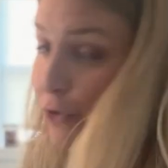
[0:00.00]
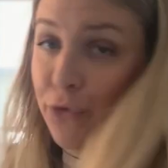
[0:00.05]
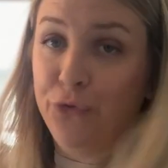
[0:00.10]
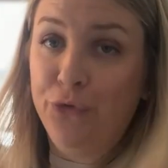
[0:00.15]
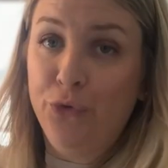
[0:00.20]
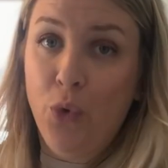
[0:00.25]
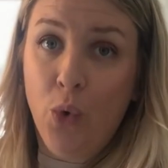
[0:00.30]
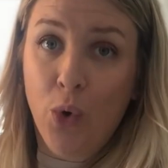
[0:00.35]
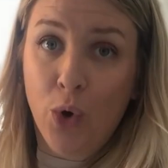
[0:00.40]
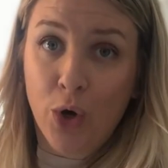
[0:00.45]

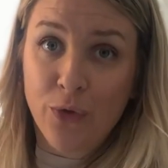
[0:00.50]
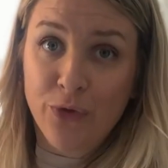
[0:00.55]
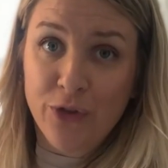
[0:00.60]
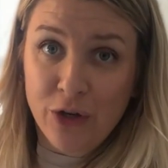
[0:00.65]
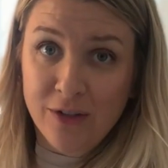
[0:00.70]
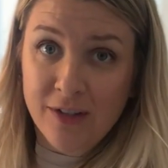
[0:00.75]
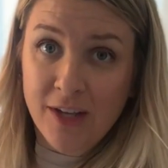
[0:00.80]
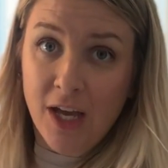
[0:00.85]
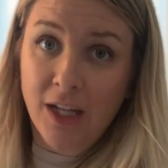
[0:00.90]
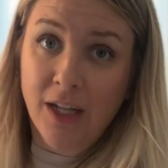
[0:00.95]
4,
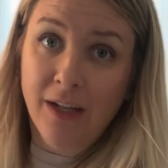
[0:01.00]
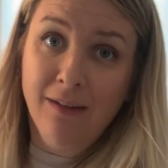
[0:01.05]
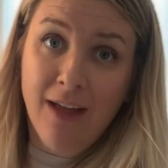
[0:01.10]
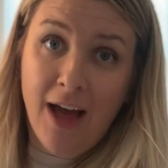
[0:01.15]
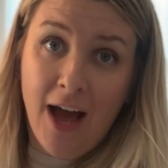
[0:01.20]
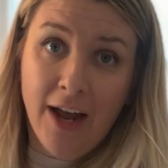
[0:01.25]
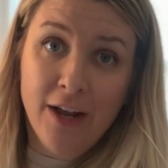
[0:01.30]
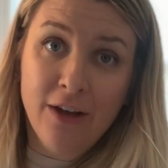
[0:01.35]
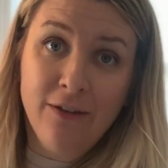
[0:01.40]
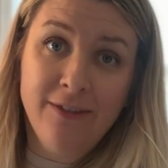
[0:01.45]
there's a
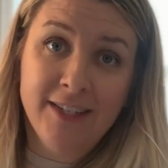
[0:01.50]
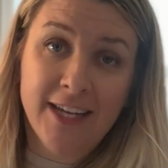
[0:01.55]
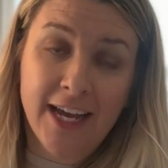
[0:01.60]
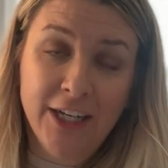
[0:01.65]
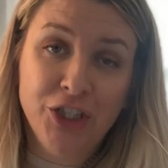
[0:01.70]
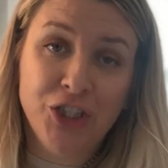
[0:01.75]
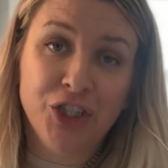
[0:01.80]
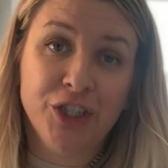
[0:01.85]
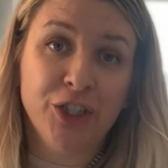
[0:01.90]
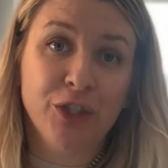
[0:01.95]
lot of
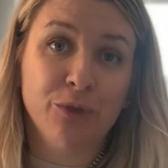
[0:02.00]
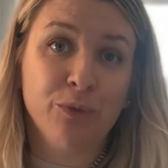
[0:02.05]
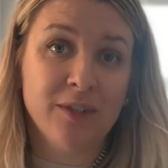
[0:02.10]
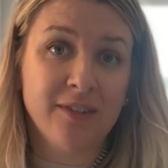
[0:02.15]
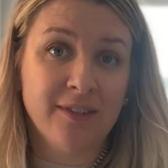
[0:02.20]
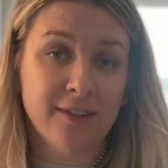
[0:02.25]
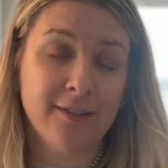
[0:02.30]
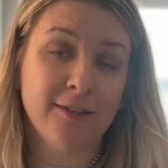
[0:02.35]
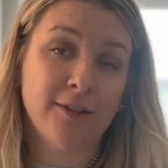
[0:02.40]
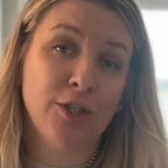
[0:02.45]
tension and
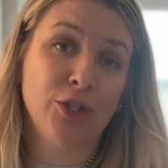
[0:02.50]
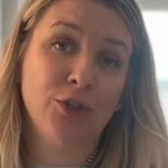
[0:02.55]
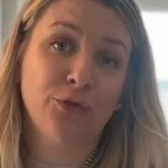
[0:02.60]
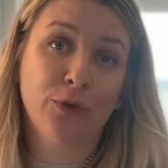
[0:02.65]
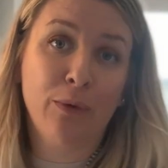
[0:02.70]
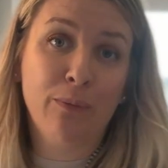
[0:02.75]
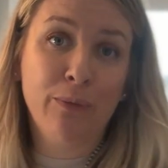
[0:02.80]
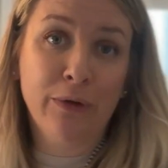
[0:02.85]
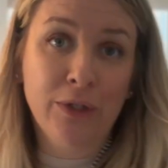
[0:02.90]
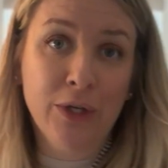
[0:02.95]
resistance
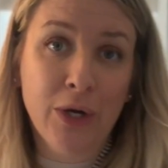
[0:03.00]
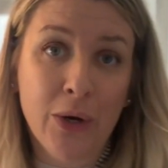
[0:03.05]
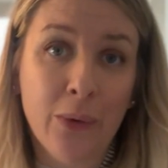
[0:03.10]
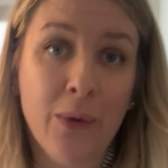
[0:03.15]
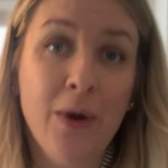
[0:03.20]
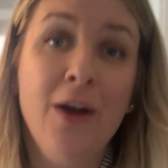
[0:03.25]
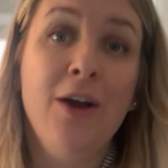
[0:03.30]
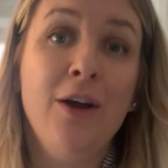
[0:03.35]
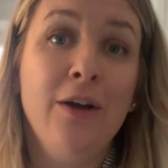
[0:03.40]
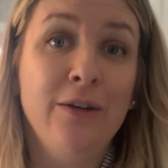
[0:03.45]
from the
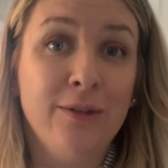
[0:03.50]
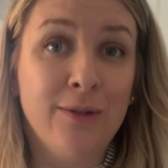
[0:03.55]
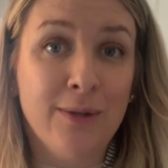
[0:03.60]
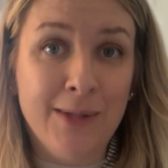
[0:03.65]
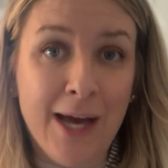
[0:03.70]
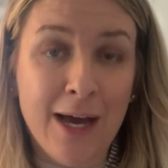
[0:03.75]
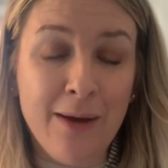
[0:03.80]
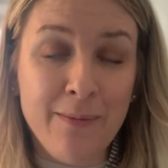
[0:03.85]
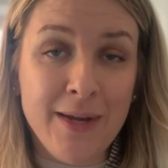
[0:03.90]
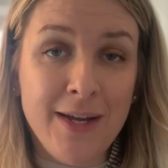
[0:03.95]
dough. So
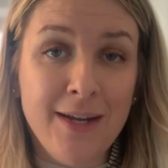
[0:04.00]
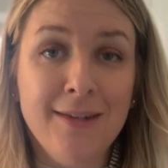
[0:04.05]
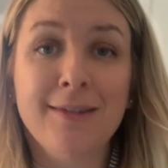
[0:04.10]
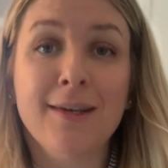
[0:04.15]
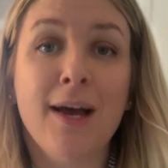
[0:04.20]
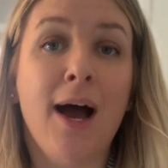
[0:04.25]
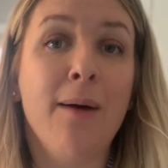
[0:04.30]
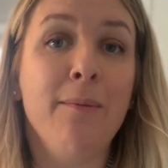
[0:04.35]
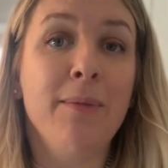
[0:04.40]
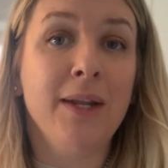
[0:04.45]
that means
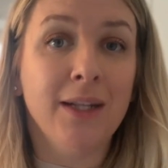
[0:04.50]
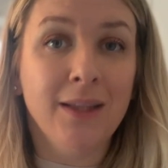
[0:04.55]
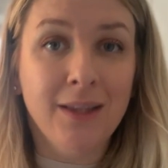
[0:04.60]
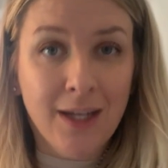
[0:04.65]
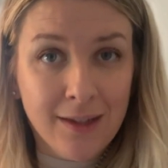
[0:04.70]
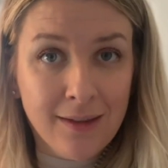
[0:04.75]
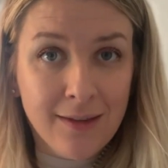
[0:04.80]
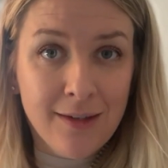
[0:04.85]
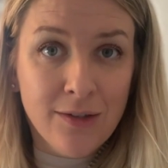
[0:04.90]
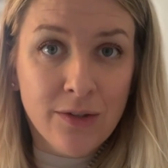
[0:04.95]
I'm gonna
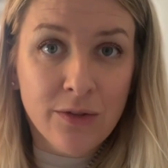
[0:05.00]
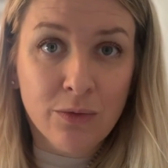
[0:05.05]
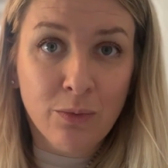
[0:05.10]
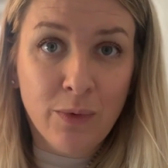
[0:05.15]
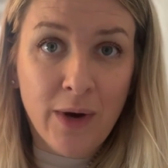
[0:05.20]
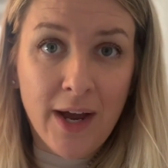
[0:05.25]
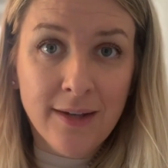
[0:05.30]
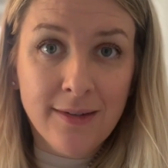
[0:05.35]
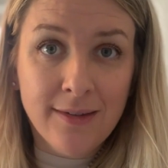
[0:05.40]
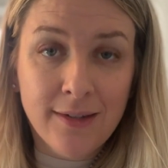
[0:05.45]
let this
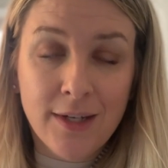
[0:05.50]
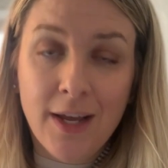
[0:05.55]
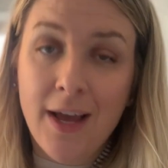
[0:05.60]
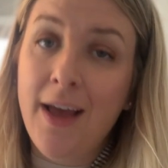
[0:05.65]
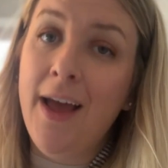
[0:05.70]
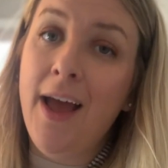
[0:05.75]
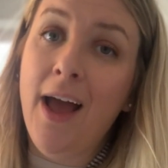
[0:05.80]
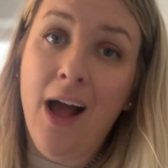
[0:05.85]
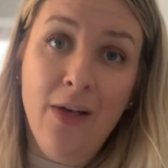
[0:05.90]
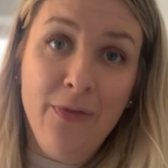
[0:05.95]
rest,
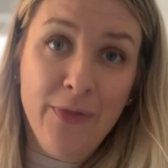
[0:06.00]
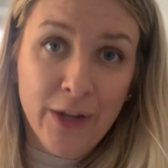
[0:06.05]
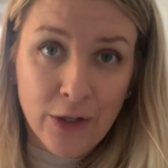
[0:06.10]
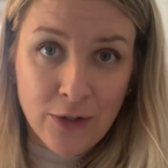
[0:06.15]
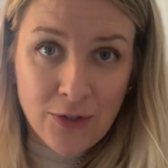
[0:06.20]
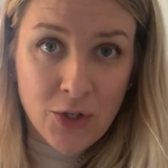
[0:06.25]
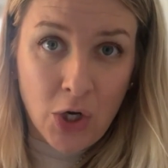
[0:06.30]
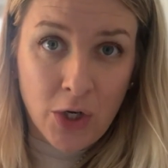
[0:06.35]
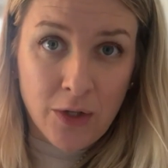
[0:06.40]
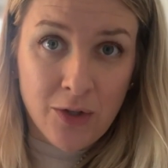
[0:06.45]
and then
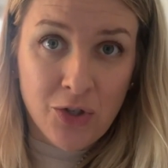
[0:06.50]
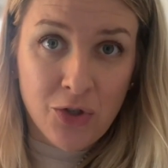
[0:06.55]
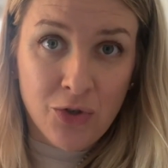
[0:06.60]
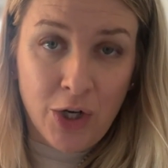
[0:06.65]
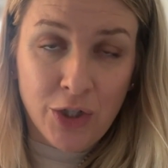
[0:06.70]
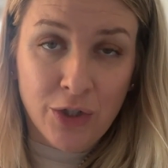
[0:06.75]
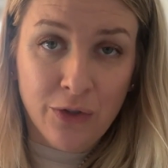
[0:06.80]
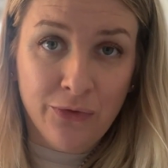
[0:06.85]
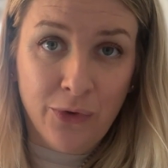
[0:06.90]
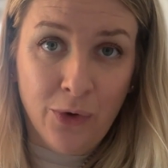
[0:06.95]
I'll start the
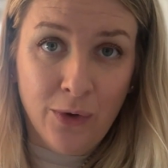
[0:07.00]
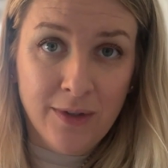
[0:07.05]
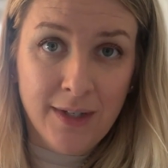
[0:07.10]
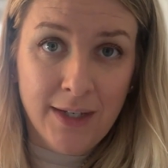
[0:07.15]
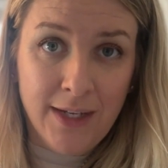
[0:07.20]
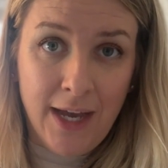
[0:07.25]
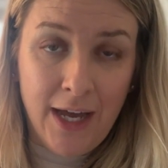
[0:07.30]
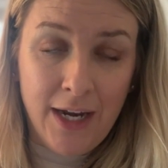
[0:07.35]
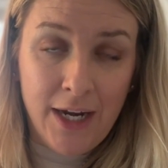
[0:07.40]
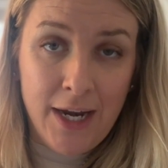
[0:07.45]
stretch and folds
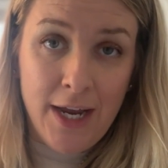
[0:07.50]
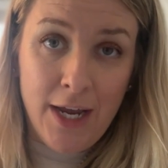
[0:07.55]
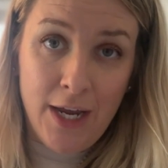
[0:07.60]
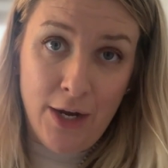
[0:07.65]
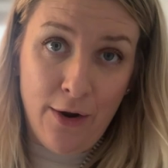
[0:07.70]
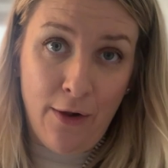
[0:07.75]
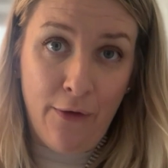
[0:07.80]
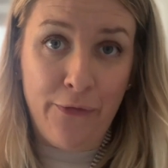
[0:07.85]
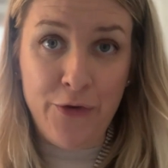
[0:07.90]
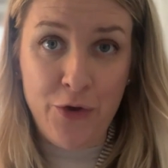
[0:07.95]
again
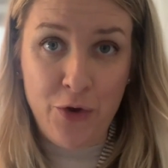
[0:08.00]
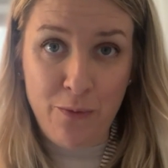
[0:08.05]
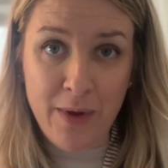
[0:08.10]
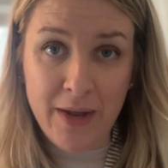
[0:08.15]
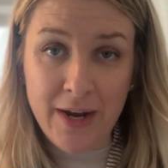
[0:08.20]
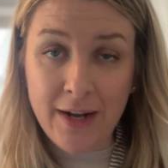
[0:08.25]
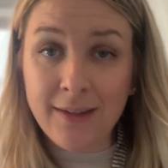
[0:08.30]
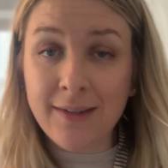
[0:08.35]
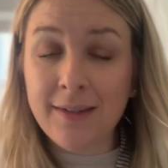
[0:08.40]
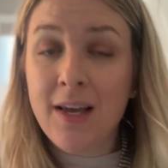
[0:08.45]
in a few
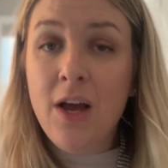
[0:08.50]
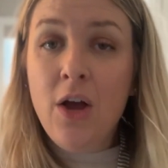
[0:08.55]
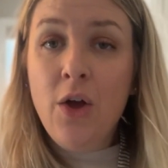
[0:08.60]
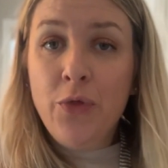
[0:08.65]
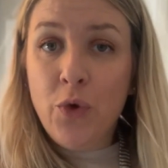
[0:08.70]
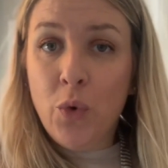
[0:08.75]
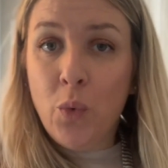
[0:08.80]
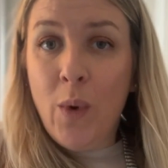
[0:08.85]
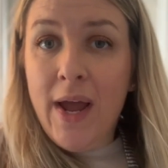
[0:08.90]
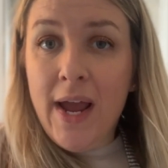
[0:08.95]
minutes.
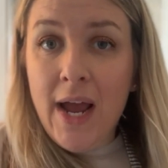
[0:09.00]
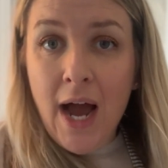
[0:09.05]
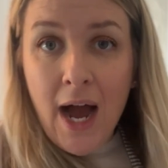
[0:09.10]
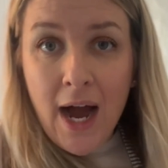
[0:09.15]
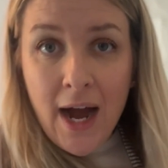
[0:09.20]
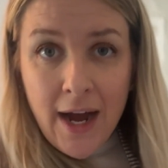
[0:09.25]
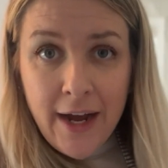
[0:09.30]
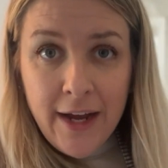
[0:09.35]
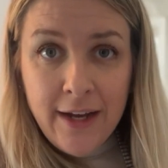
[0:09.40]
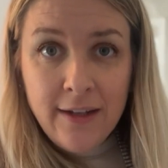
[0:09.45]
The way
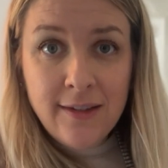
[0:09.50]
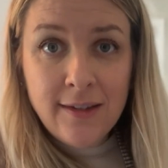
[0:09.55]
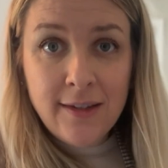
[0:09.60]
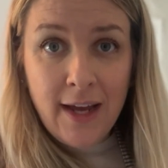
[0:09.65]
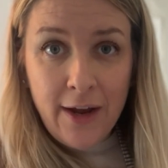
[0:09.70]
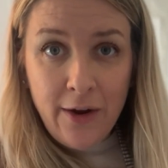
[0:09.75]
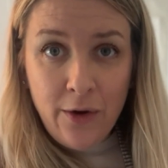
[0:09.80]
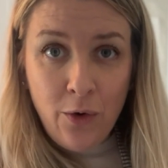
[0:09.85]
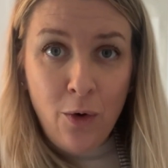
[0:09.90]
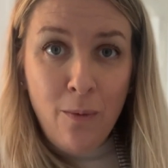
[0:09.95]
I
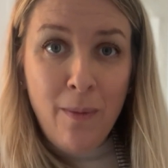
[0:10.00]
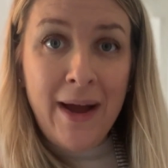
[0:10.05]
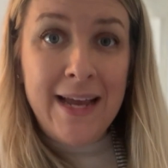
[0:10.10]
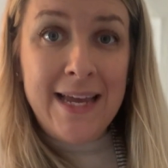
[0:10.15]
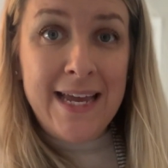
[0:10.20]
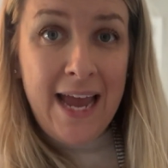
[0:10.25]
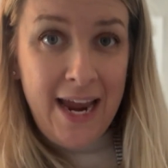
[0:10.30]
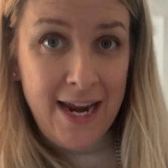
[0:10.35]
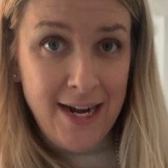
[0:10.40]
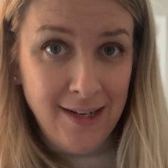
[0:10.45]
cycle my
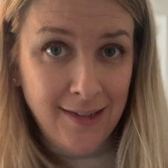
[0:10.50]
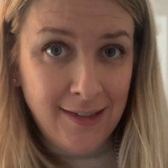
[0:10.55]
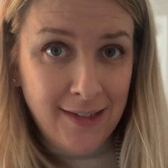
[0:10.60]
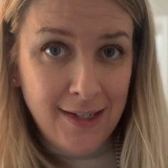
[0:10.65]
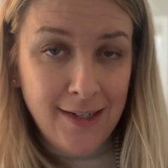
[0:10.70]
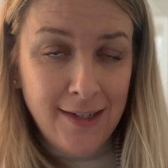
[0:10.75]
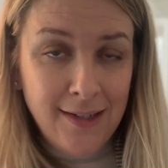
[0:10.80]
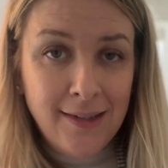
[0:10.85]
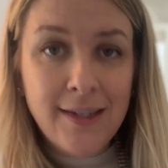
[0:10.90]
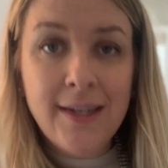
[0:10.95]

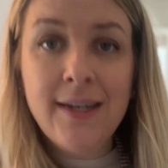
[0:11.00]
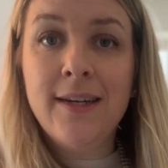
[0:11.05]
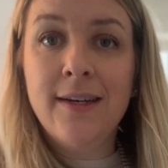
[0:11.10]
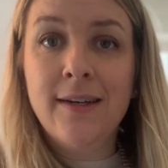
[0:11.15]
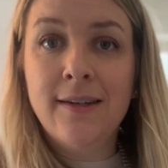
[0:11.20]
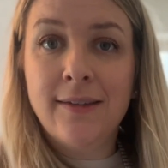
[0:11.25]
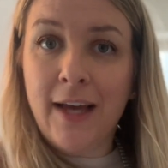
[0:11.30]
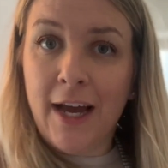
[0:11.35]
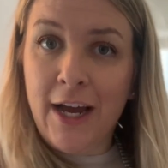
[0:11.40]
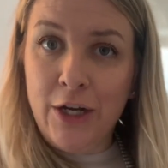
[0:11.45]
cadences
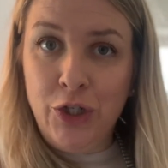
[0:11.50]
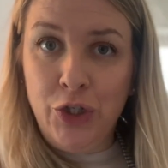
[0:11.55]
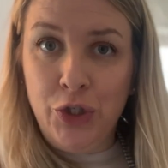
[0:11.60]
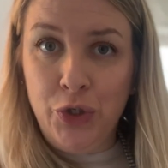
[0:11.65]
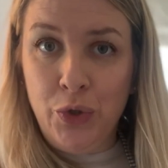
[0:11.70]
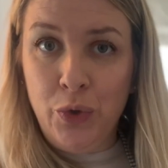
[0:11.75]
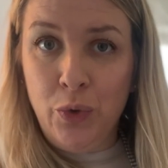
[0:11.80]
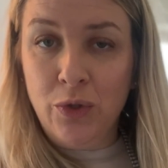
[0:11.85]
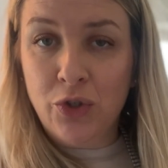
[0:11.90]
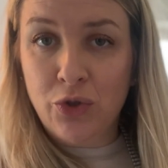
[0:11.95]
is I
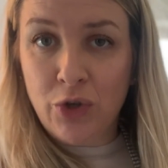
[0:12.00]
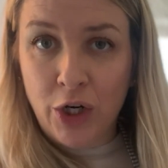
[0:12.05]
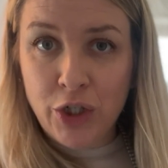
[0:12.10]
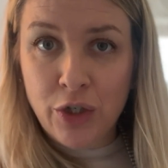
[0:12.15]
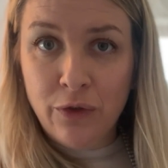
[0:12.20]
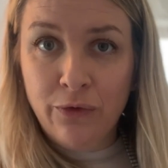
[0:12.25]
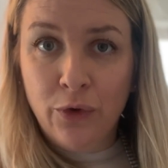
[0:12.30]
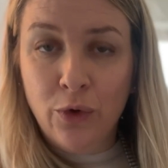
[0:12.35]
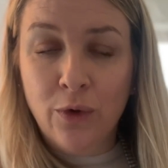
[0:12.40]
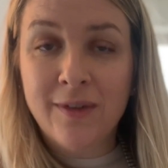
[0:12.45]
do stretch
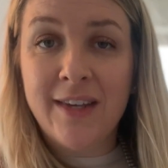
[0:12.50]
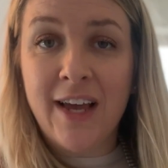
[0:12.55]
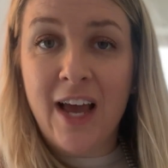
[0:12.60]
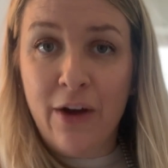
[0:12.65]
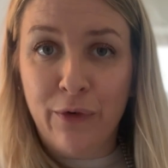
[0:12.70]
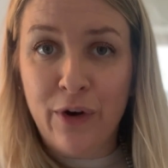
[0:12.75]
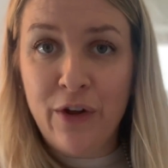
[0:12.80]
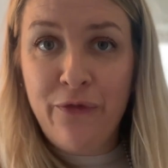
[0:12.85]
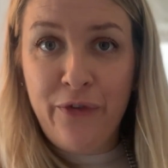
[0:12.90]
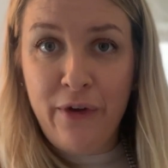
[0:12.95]
and folds
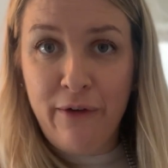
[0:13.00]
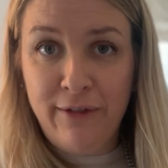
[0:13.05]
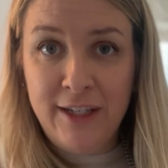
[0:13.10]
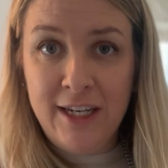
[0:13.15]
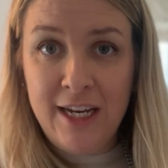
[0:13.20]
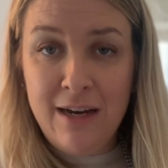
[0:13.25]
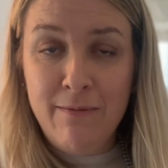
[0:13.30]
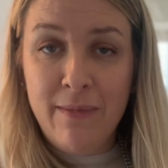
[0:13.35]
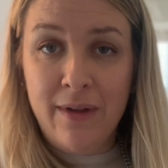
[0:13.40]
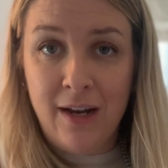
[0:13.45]
every
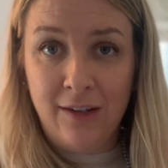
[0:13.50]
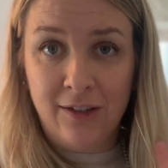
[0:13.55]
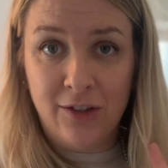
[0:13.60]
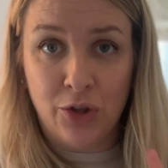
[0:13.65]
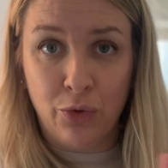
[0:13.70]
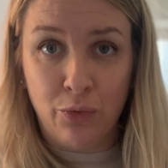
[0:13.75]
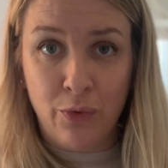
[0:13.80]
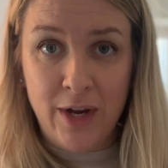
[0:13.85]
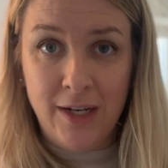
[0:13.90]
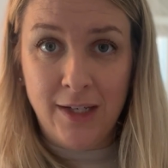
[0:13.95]
15 minutes
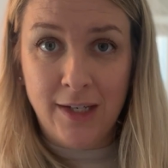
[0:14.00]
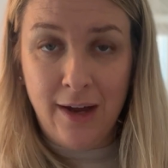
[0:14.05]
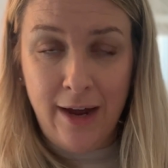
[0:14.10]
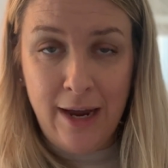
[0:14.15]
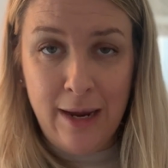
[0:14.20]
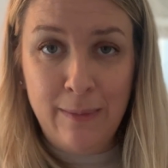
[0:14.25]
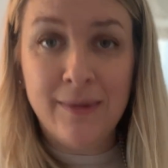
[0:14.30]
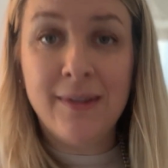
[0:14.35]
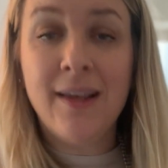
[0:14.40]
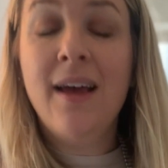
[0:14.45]
3
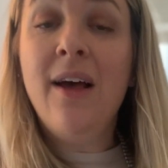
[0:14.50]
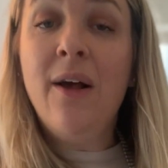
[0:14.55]
times,